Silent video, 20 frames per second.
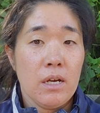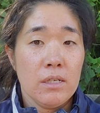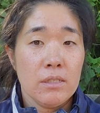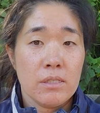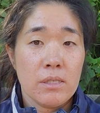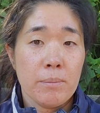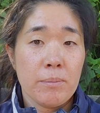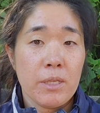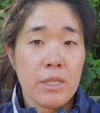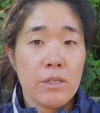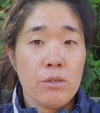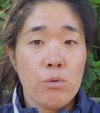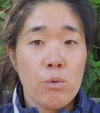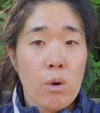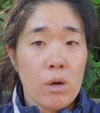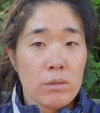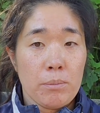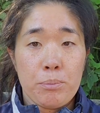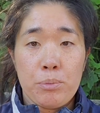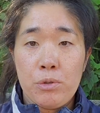something you
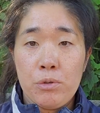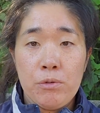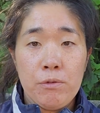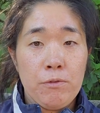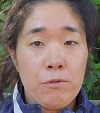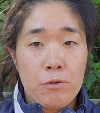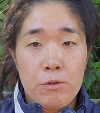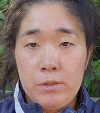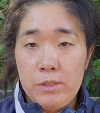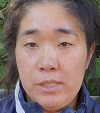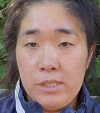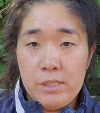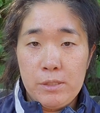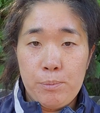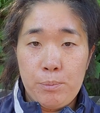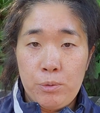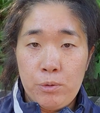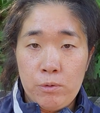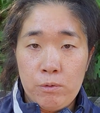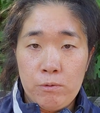want to prove or
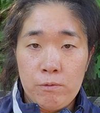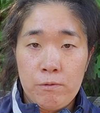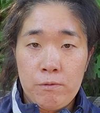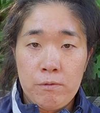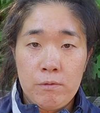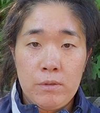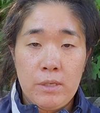disprove,